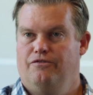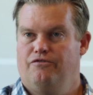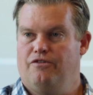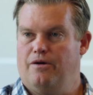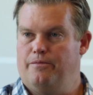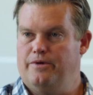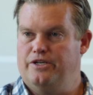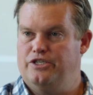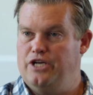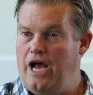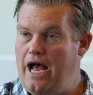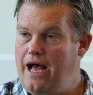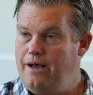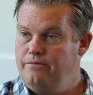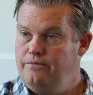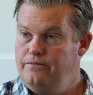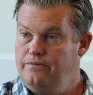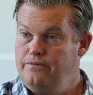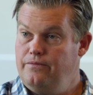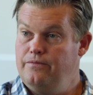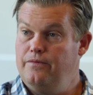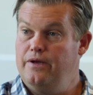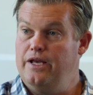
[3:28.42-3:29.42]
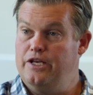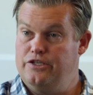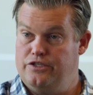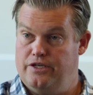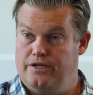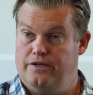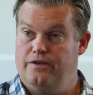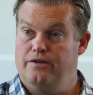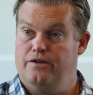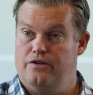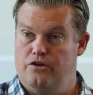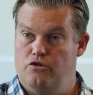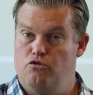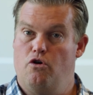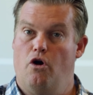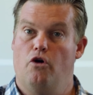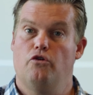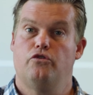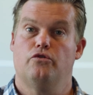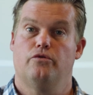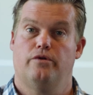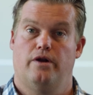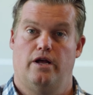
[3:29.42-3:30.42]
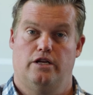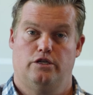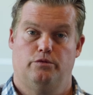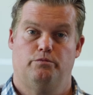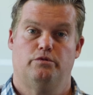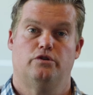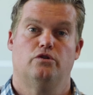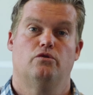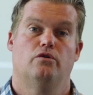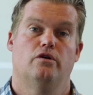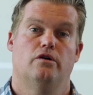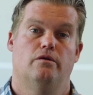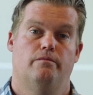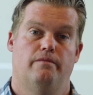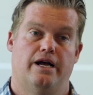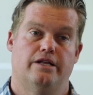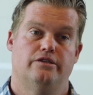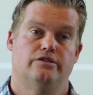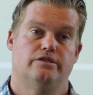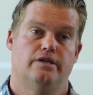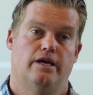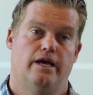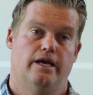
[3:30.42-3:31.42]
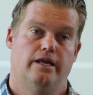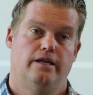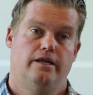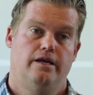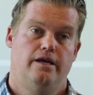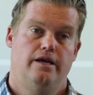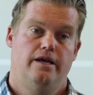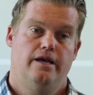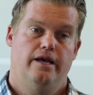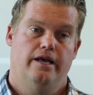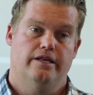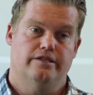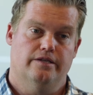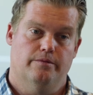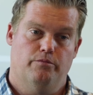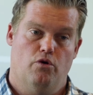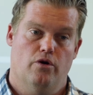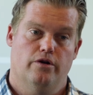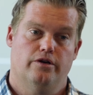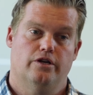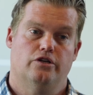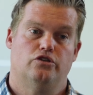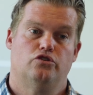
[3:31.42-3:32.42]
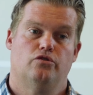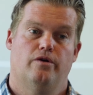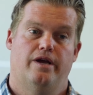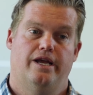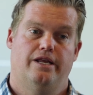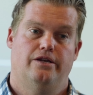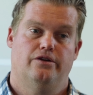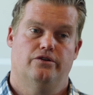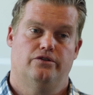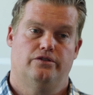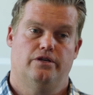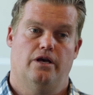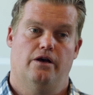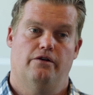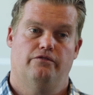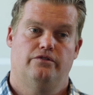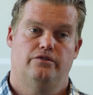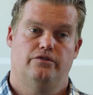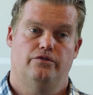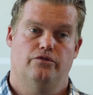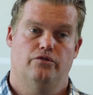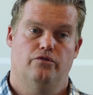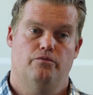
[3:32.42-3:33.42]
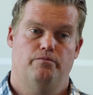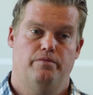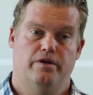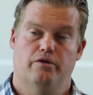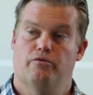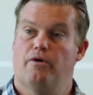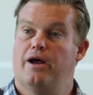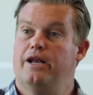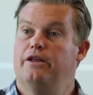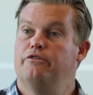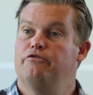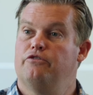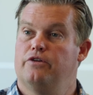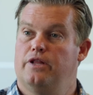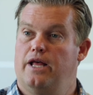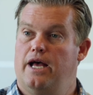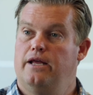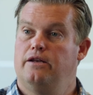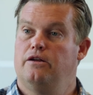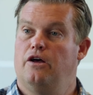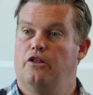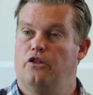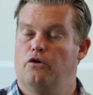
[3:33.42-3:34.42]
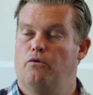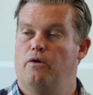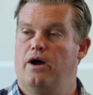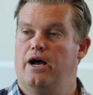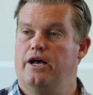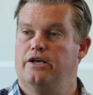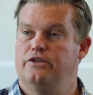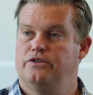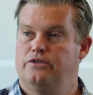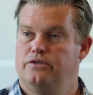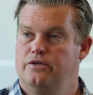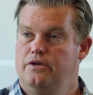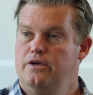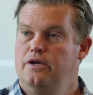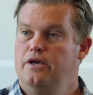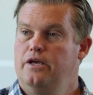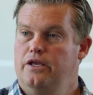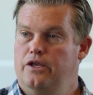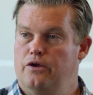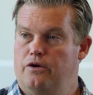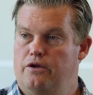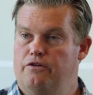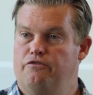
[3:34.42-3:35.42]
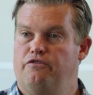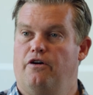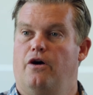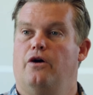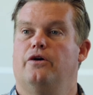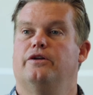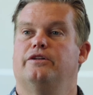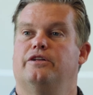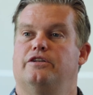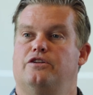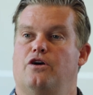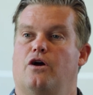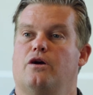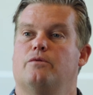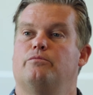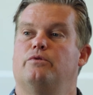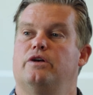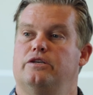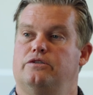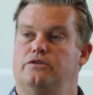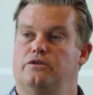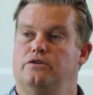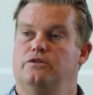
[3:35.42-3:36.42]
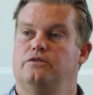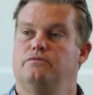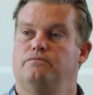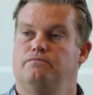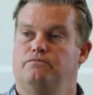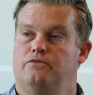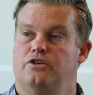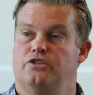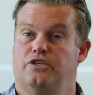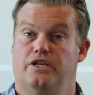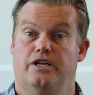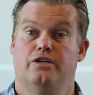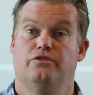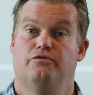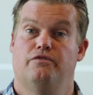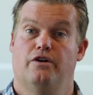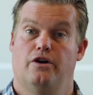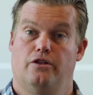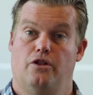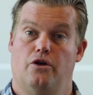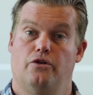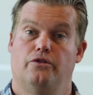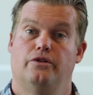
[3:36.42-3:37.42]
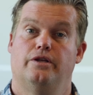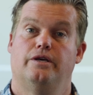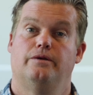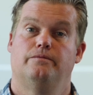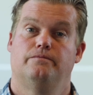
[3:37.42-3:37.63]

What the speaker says: from a job, you go through an entrepreneurial mindset. It's important to train yourself to be ready for that. Otherwise, you can fall into dark places because it is very lonely.